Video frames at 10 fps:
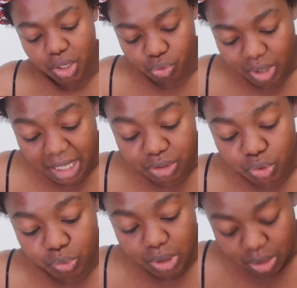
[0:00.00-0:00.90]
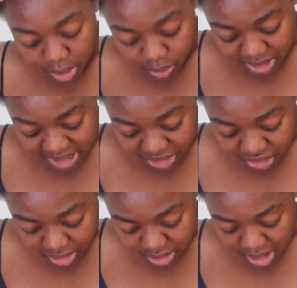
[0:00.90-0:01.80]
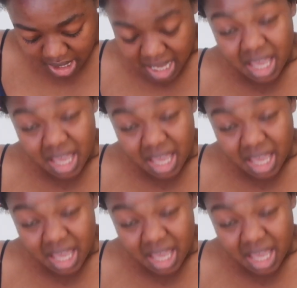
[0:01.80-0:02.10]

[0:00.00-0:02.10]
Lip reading: You can do little sections.